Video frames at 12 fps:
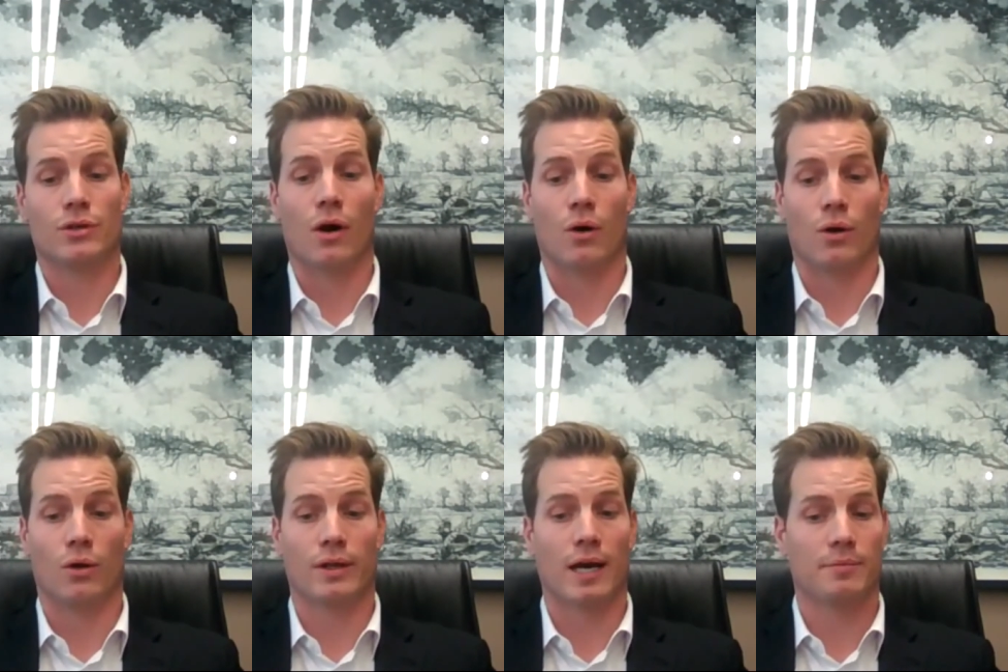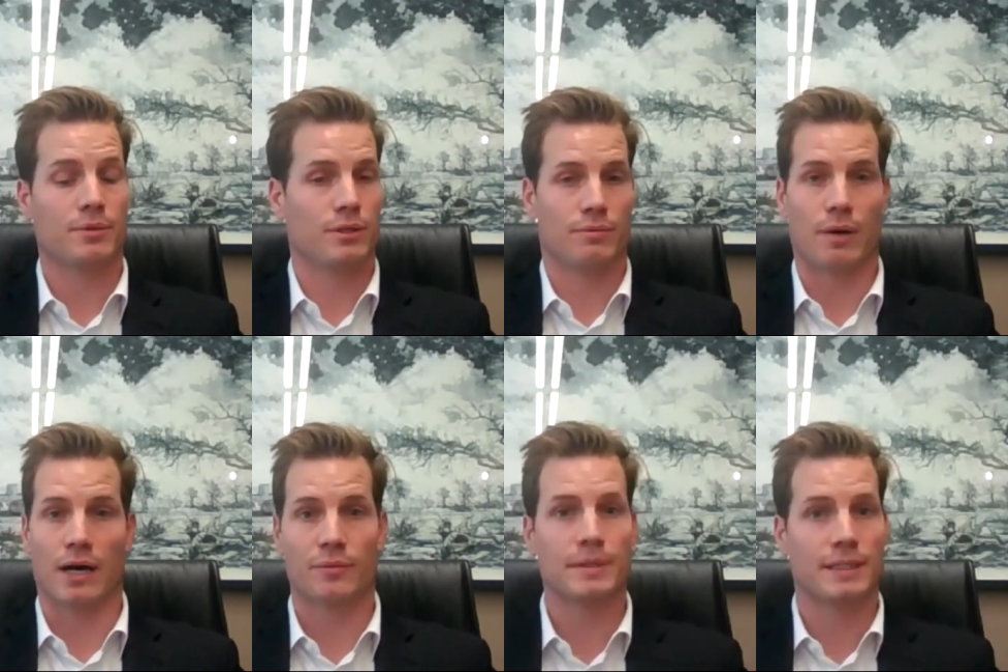hold up to
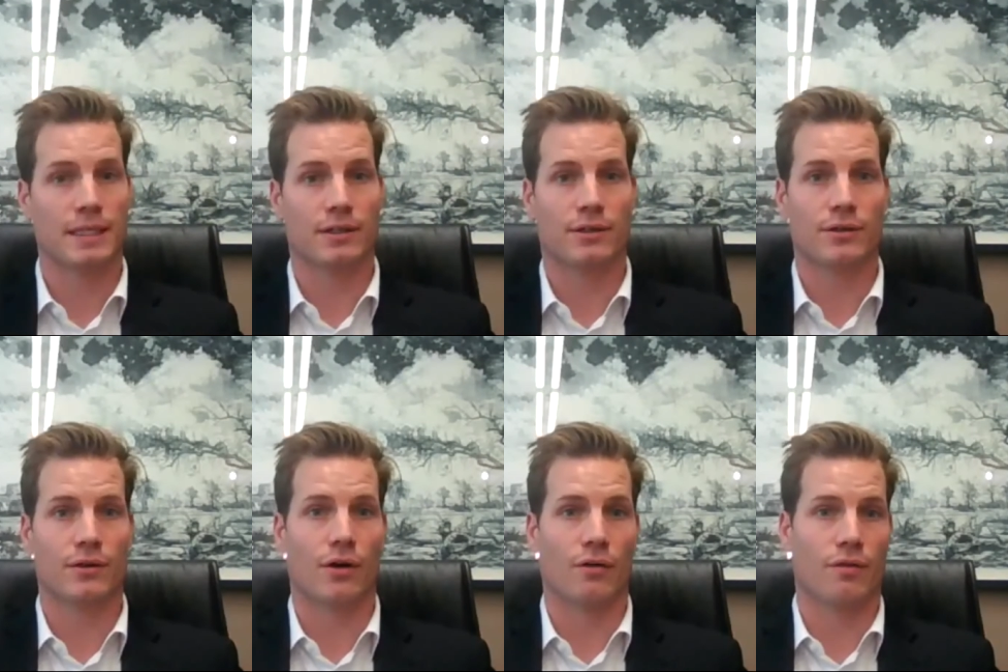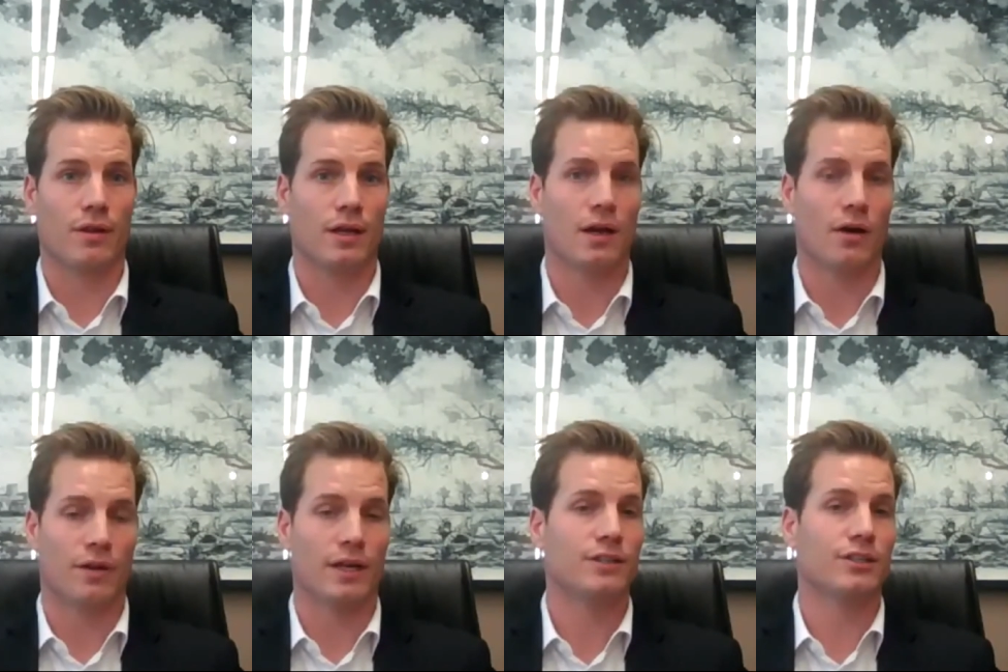100% of
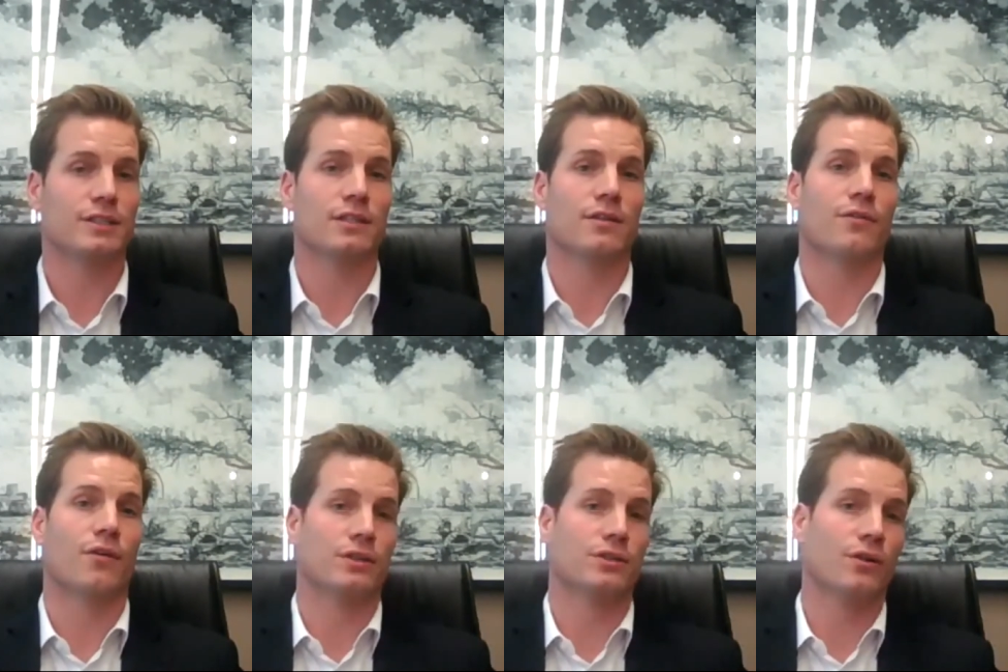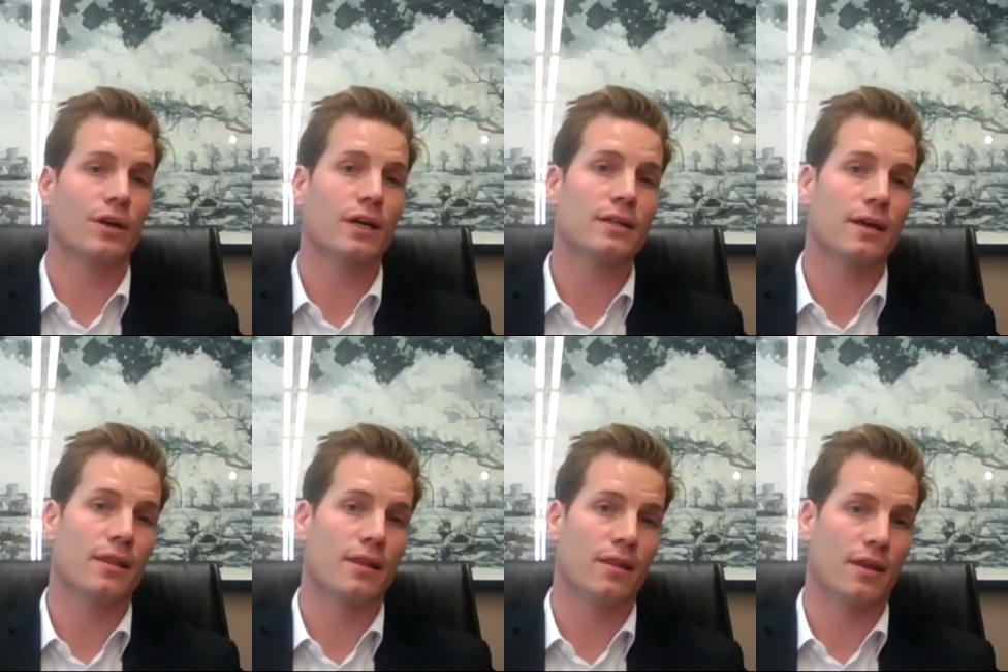an interest in a foreign target,
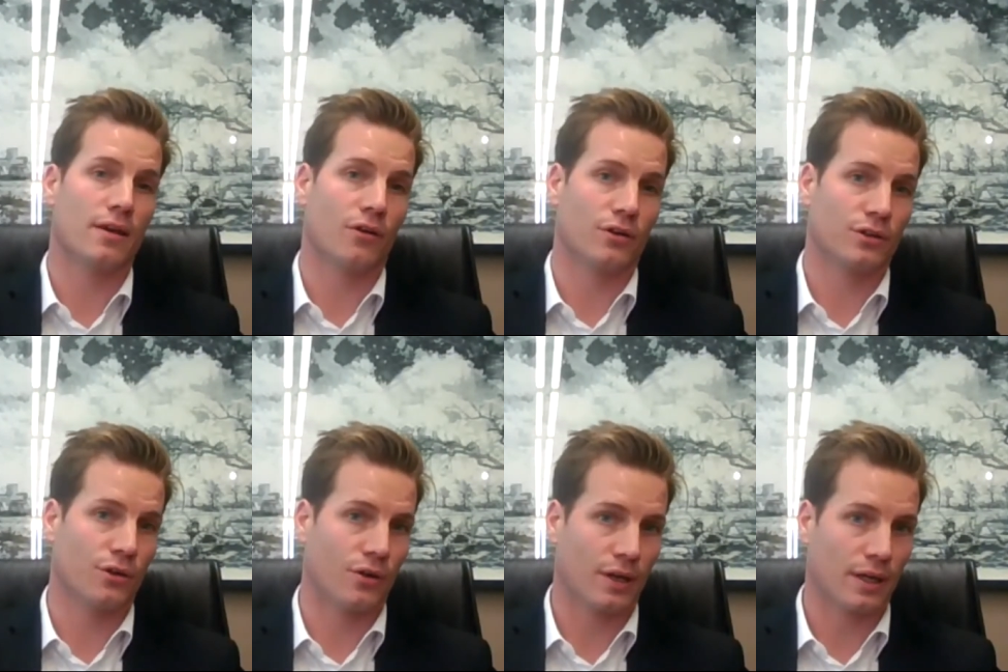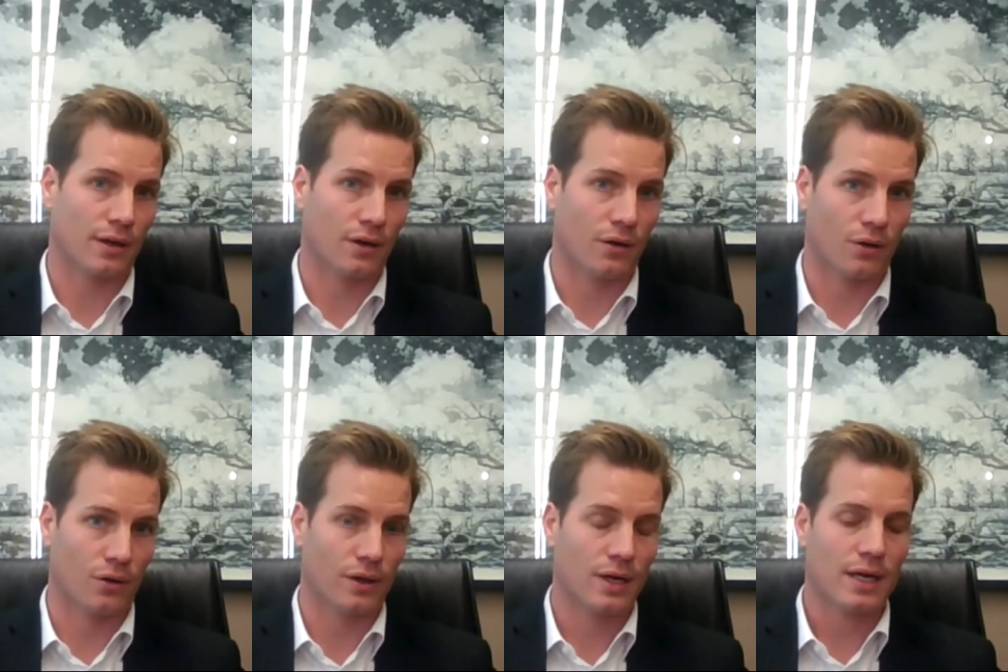and then that foreign target can
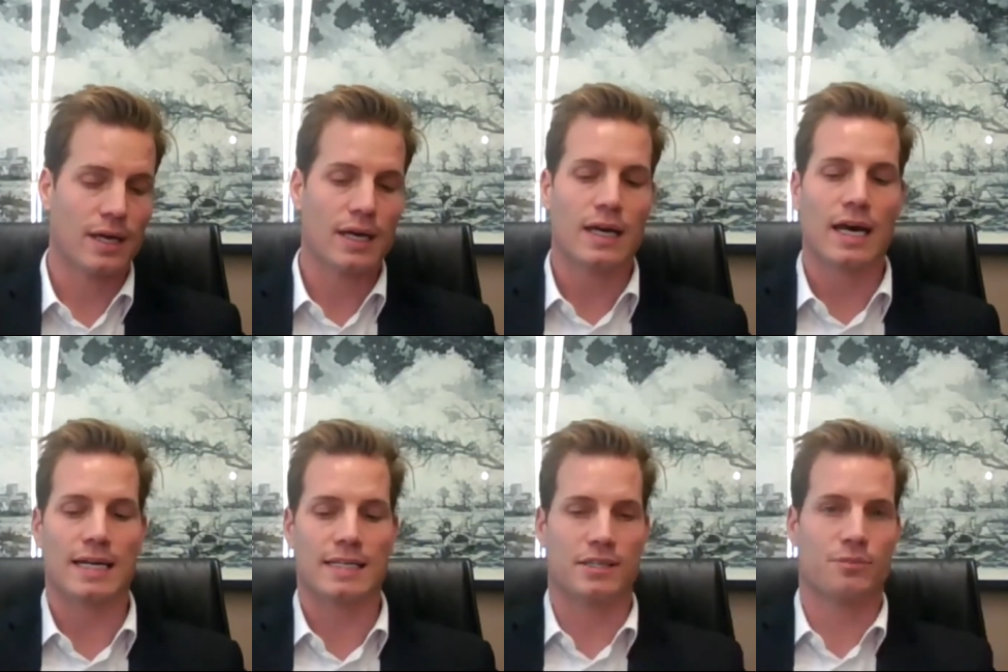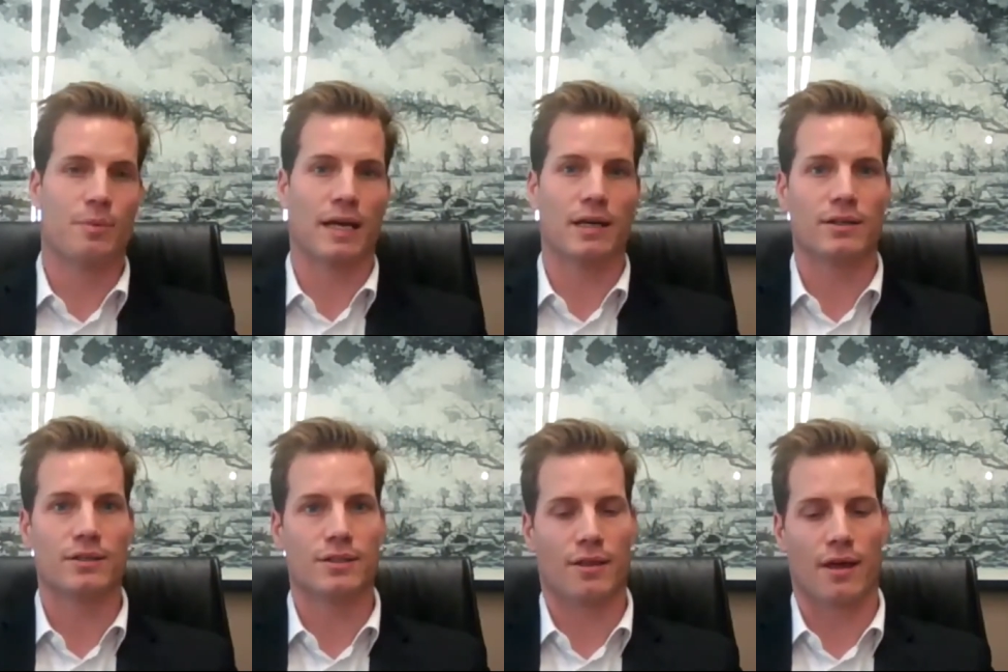hold assets back
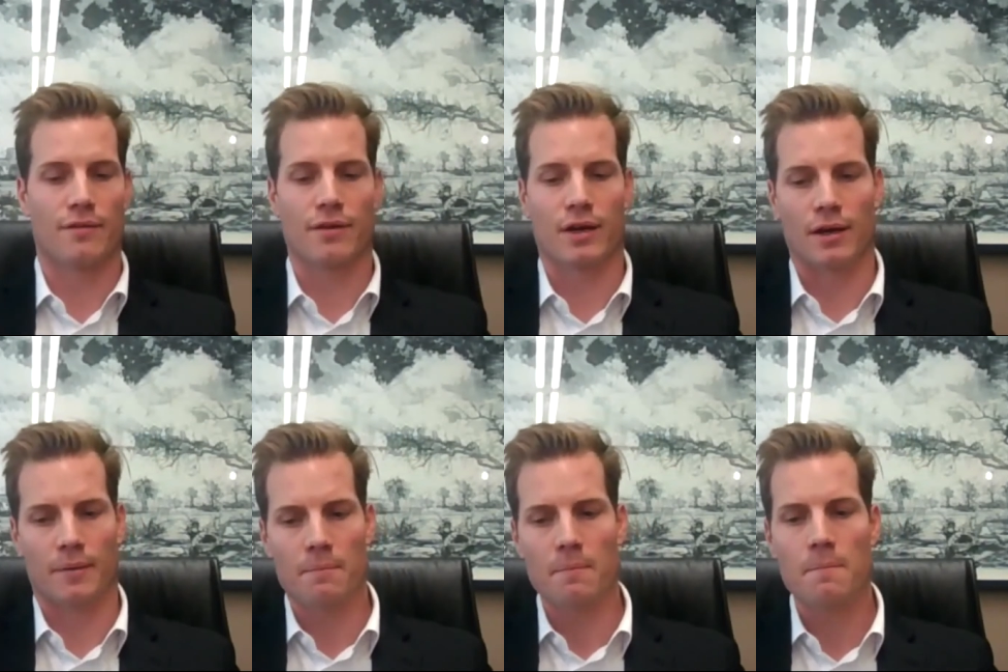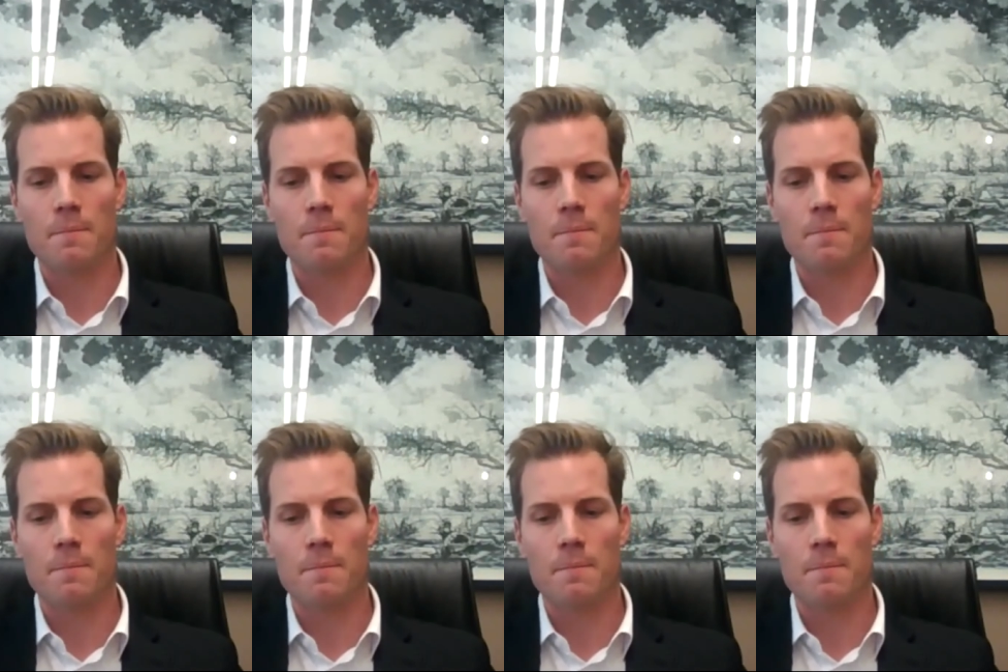into South Africa.